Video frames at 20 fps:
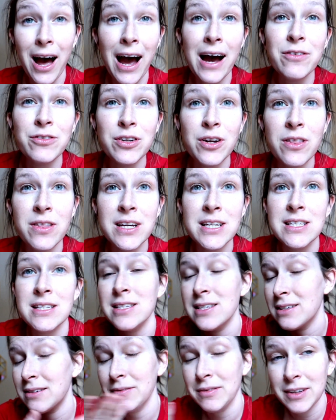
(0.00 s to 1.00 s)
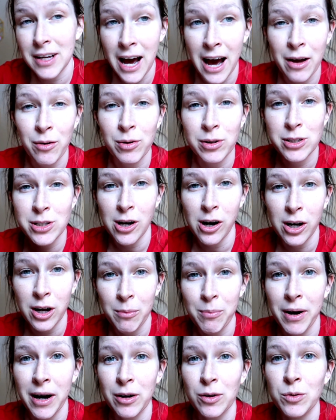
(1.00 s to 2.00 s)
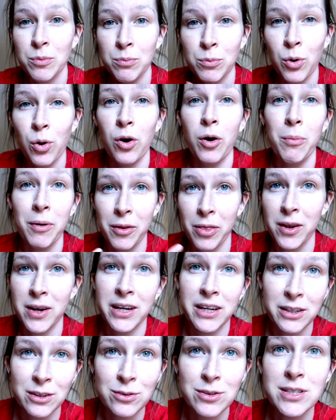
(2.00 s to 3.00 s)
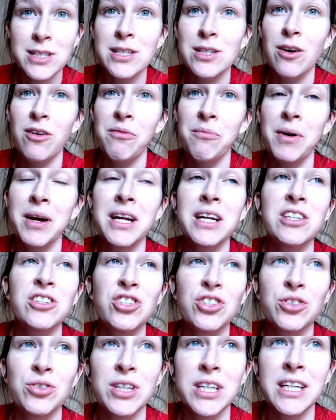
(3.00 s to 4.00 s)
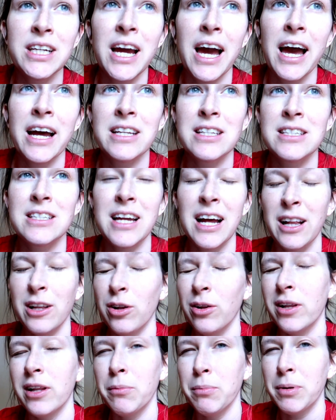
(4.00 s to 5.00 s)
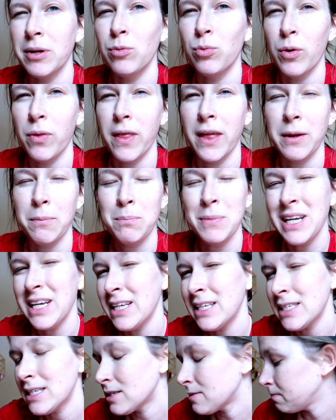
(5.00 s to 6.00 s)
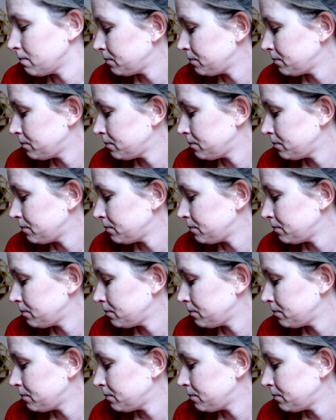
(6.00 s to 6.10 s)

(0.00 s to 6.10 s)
After this, I will talk more about the diagnosis of my injury and tell you a little bit what that means.